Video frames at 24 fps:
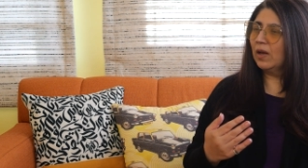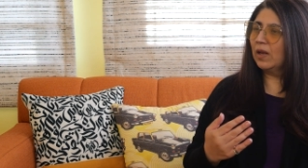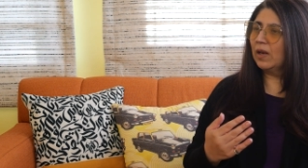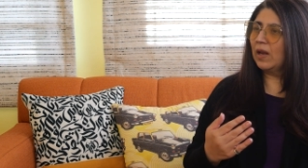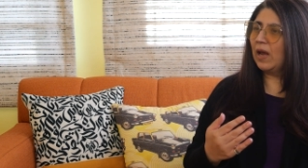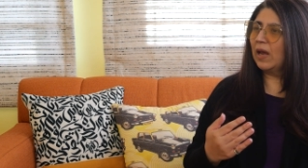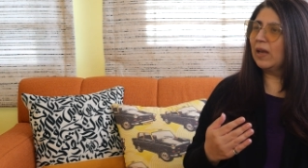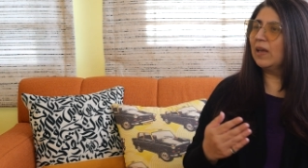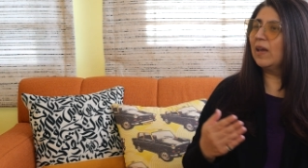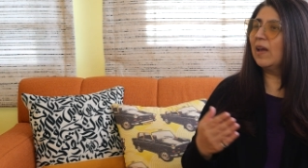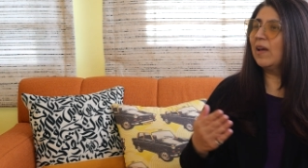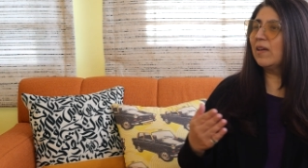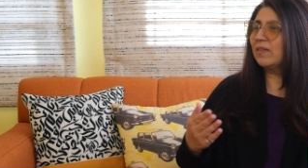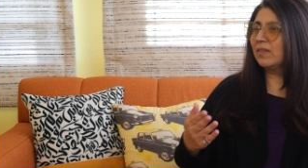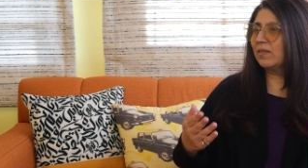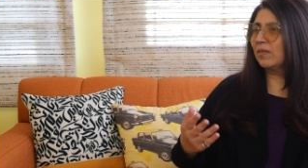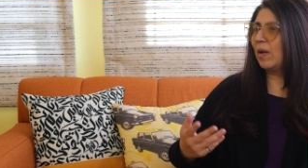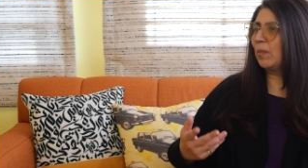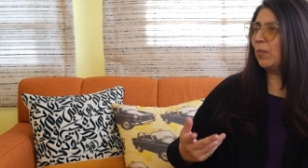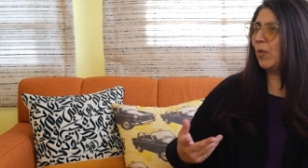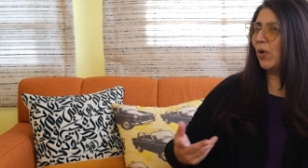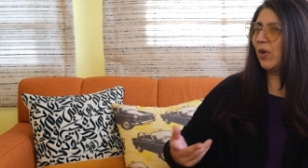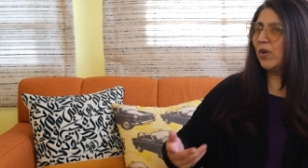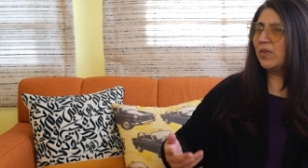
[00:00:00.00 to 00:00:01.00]
And I guess
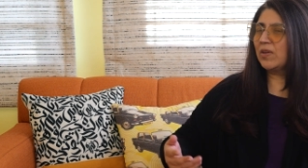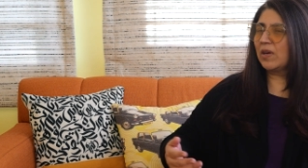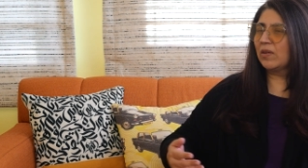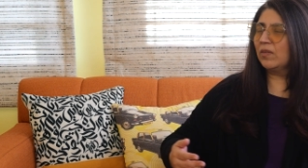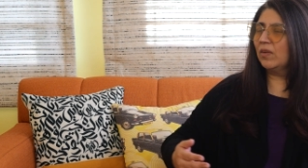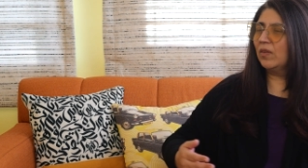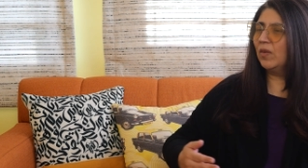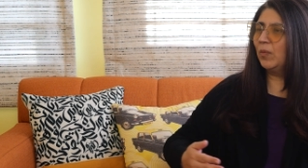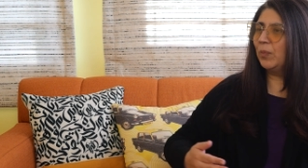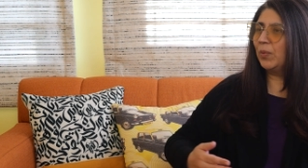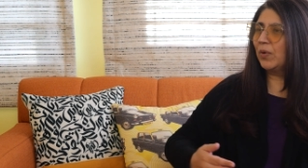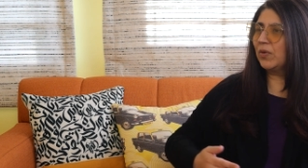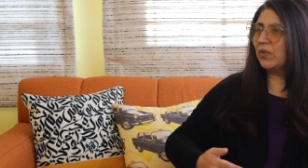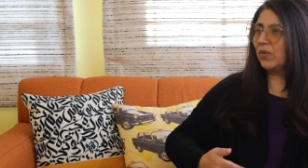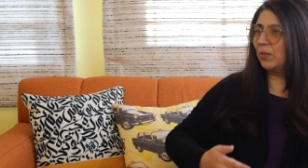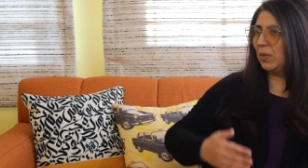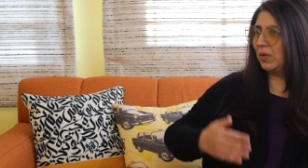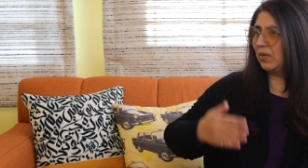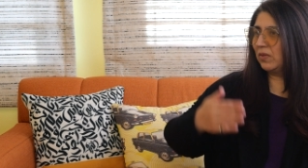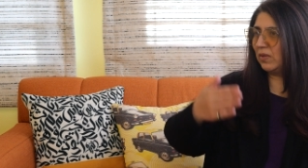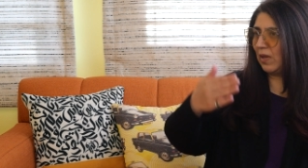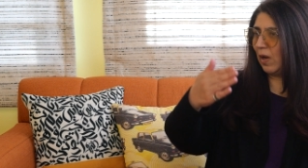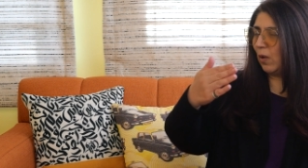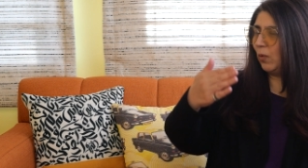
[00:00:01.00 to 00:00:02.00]
I'm not a technical
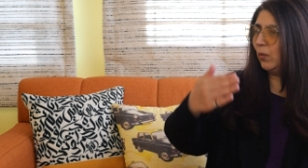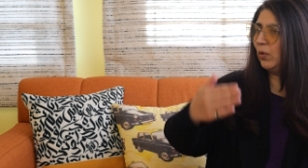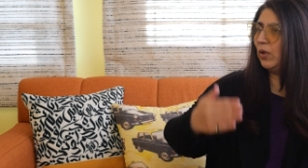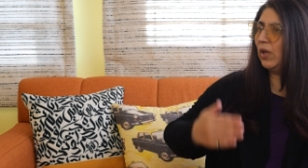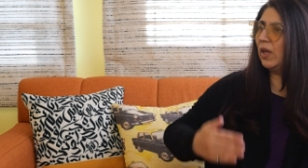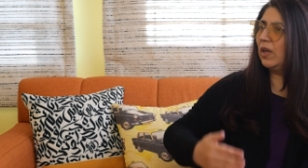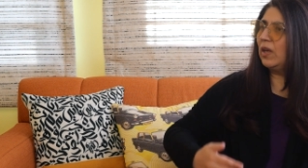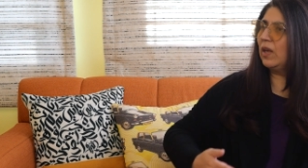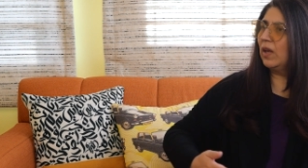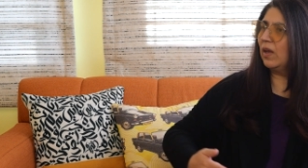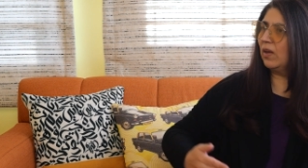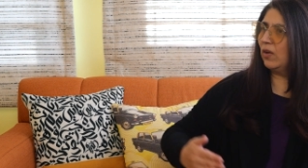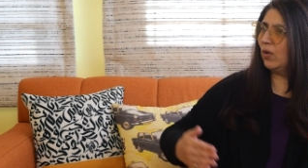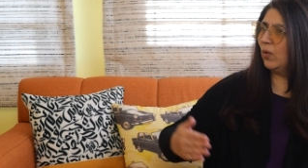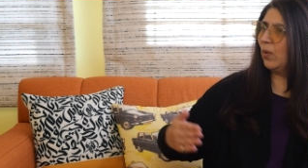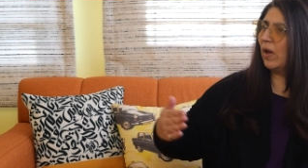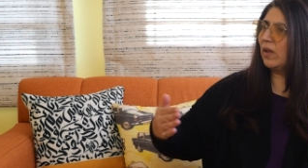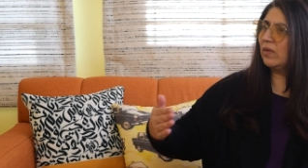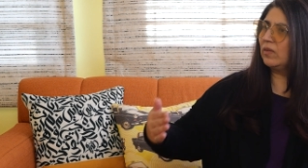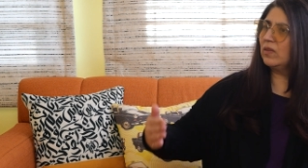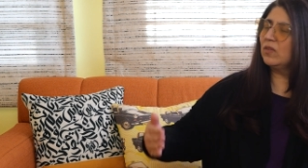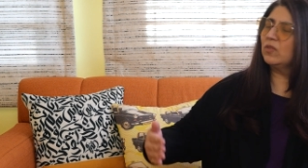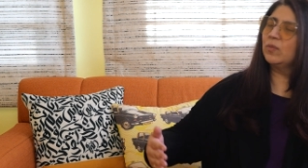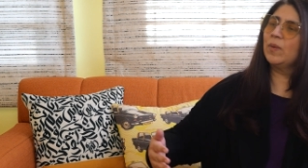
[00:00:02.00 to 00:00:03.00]
person, but sound ke liye
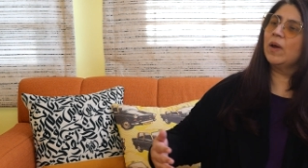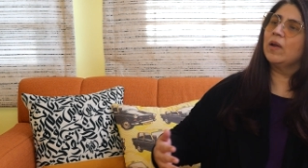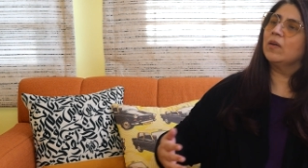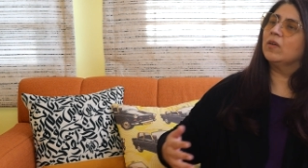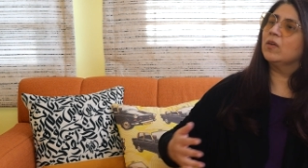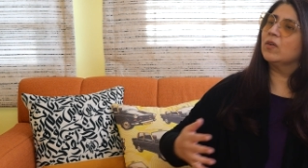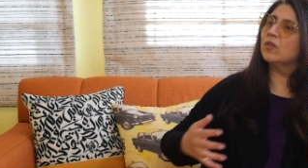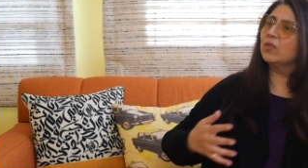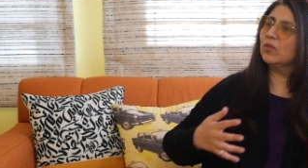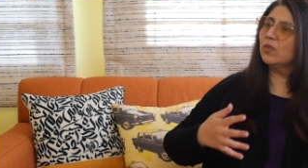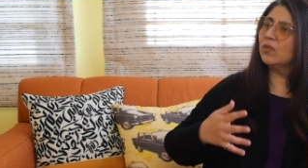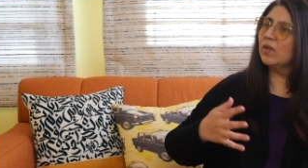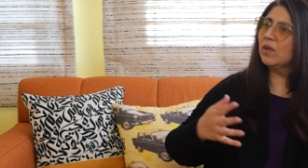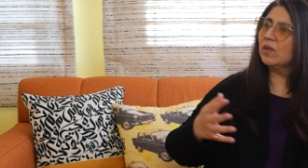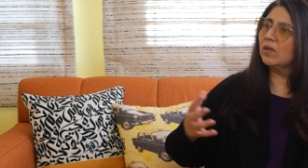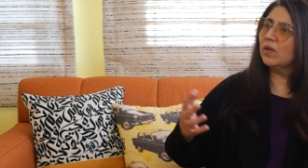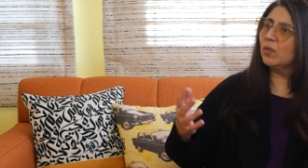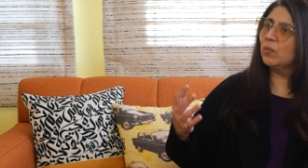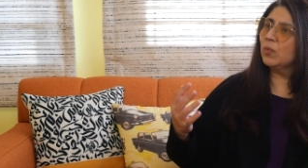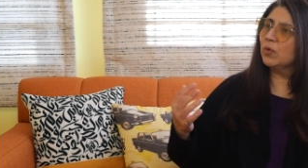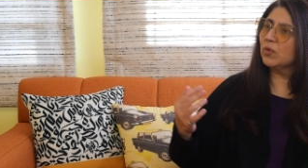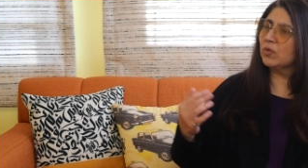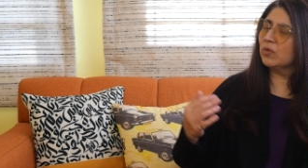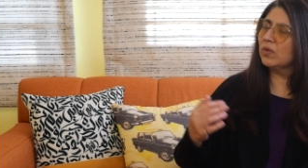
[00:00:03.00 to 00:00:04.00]
you had these barriers so that
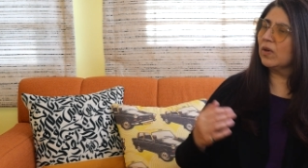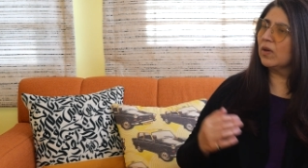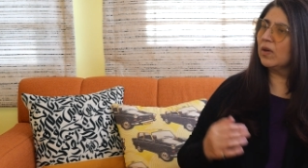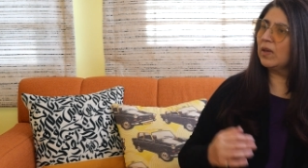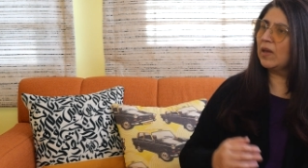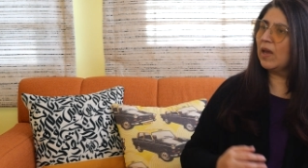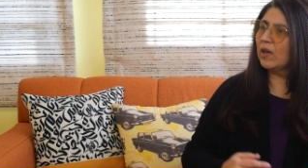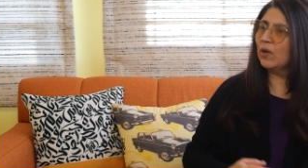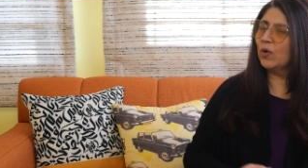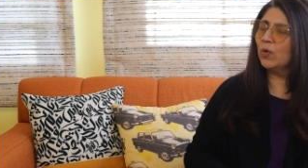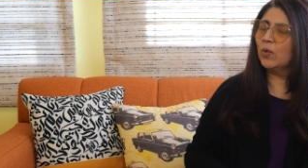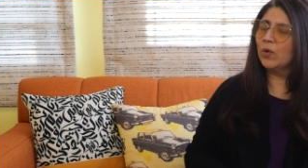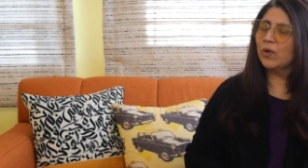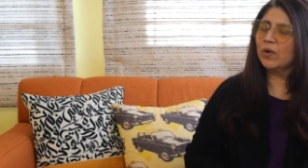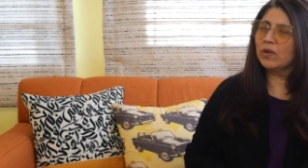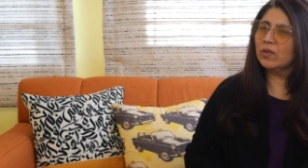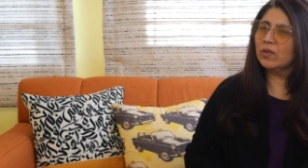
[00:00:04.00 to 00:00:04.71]
there wasn't any echo or